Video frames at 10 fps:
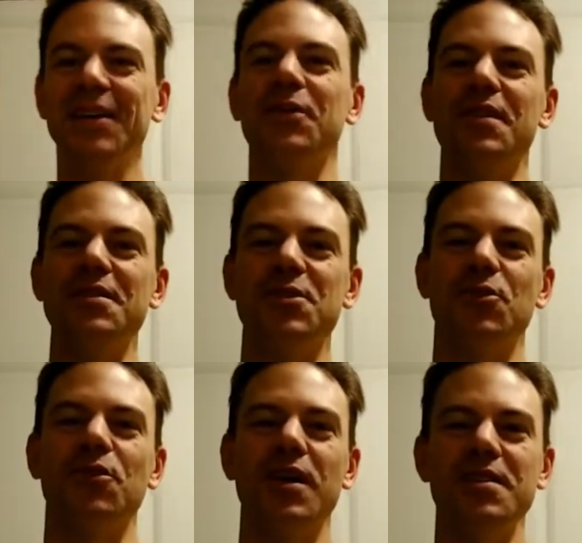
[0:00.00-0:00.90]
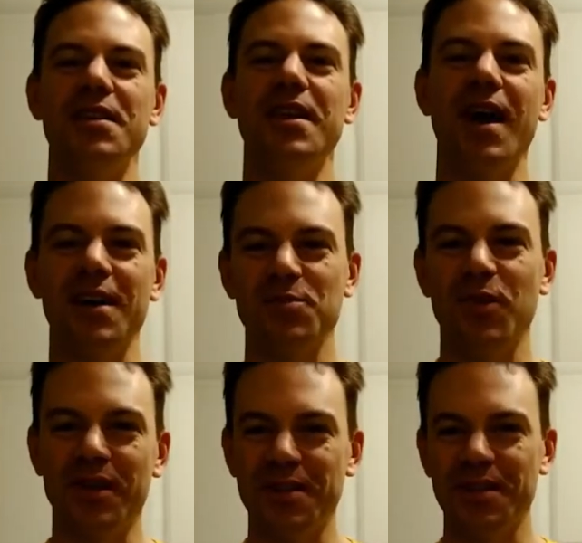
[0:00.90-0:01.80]
with these crazy gas
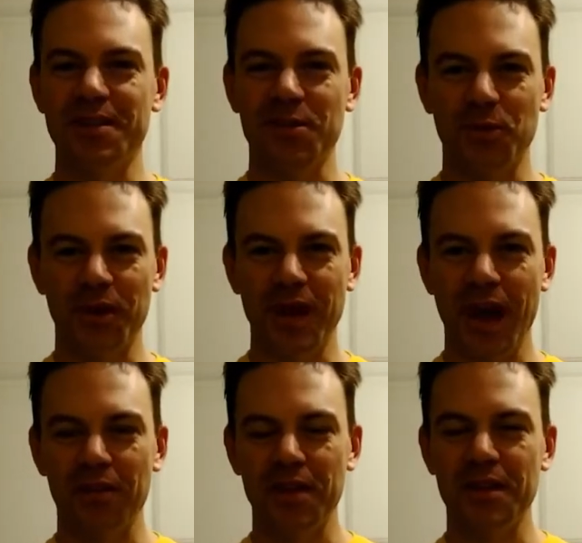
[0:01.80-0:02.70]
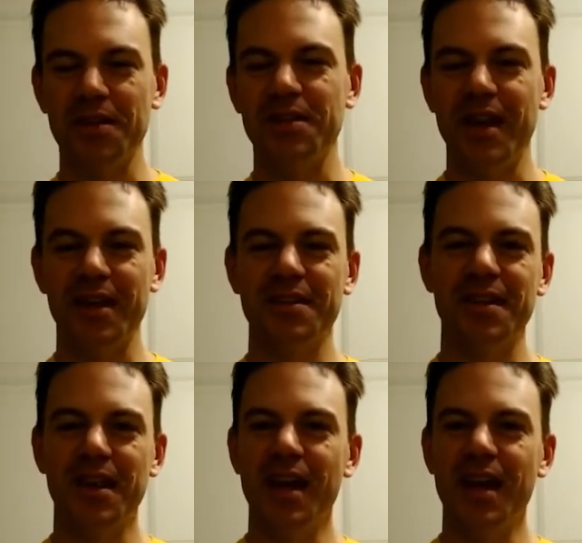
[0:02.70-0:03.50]
prices that we're having these days.